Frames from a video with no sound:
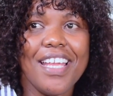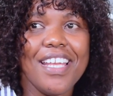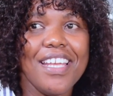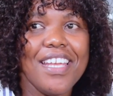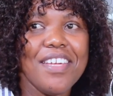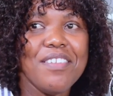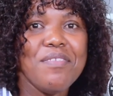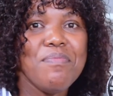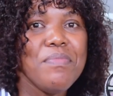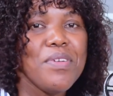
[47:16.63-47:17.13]

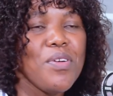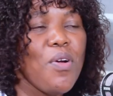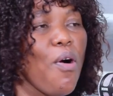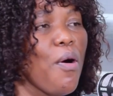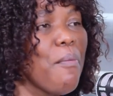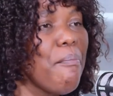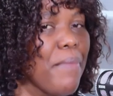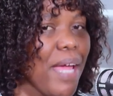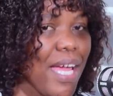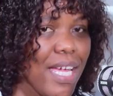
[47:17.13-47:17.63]
Let me
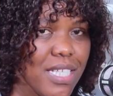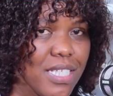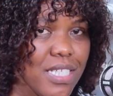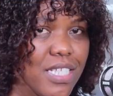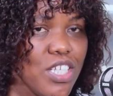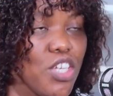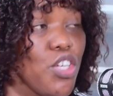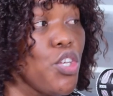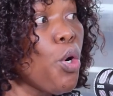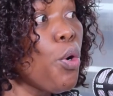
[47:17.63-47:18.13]

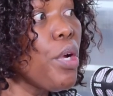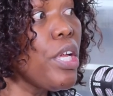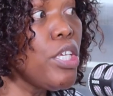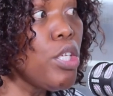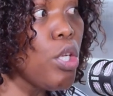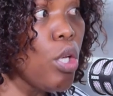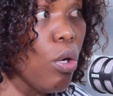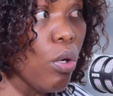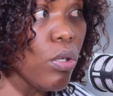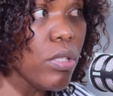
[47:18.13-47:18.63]
commend your
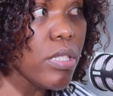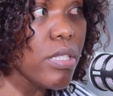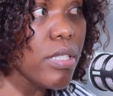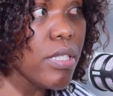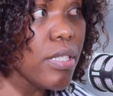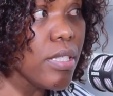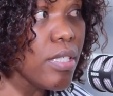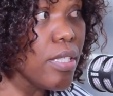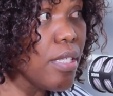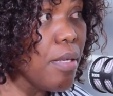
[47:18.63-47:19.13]
in-laws
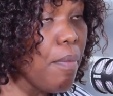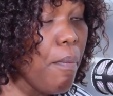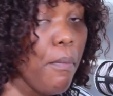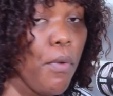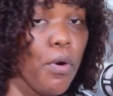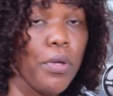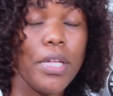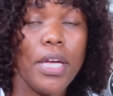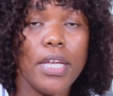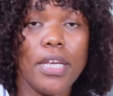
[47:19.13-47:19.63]

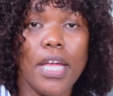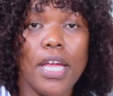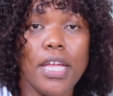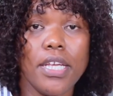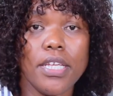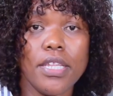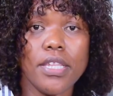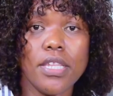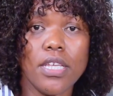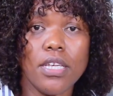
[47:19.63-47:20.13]
more than
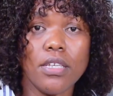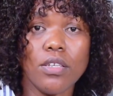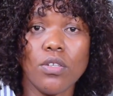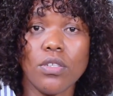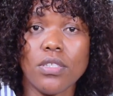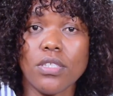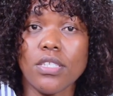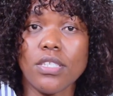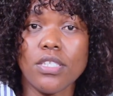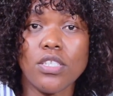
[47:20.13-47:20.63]
anything,
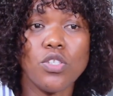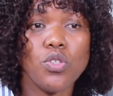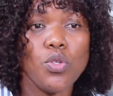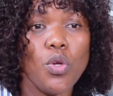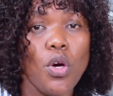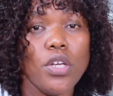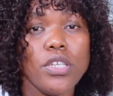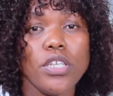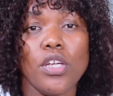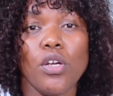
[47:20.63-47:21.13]
because it's
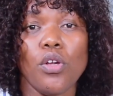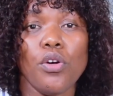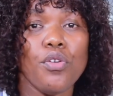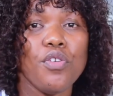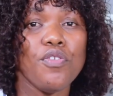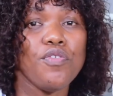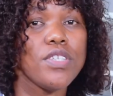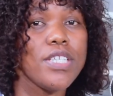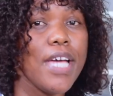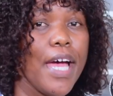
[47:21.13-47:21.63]
not a lot
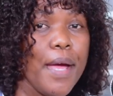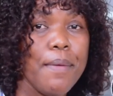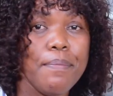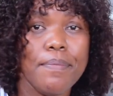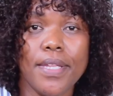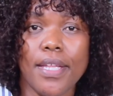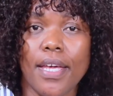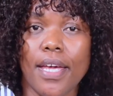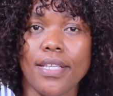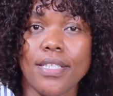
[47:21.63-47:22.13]
of time
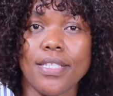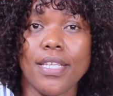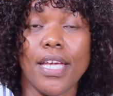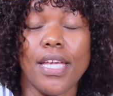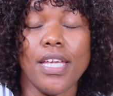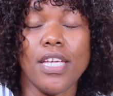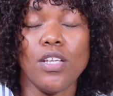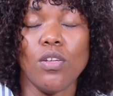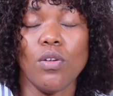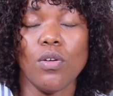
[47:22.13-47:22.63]
that the
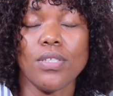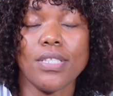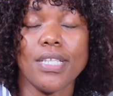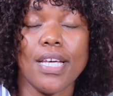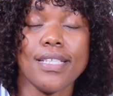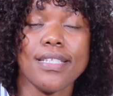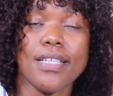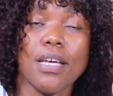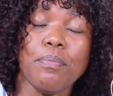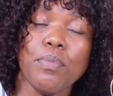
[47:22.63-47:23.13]
in-laws are
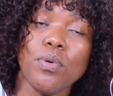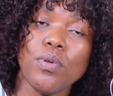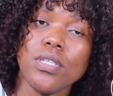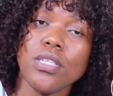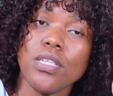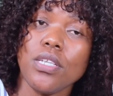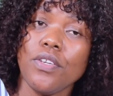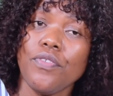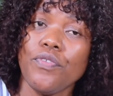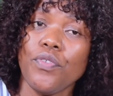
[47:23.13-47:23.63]

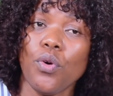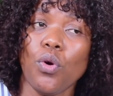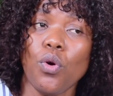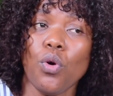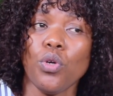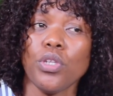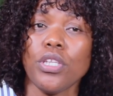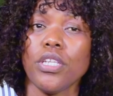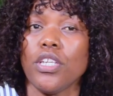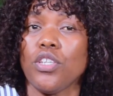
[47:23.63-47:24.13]
supportive
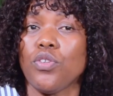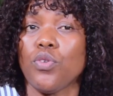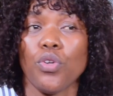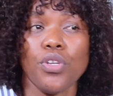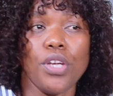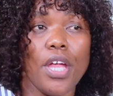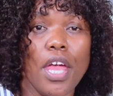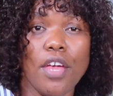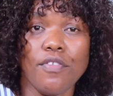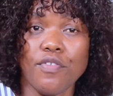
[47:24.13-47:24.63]
or they don't
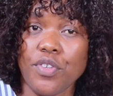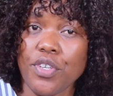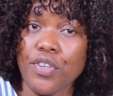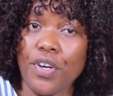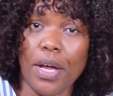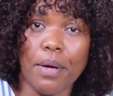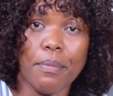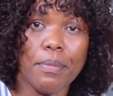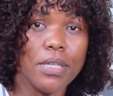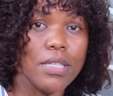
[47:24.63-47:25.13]
have
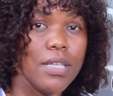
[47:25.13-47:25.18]
trauma.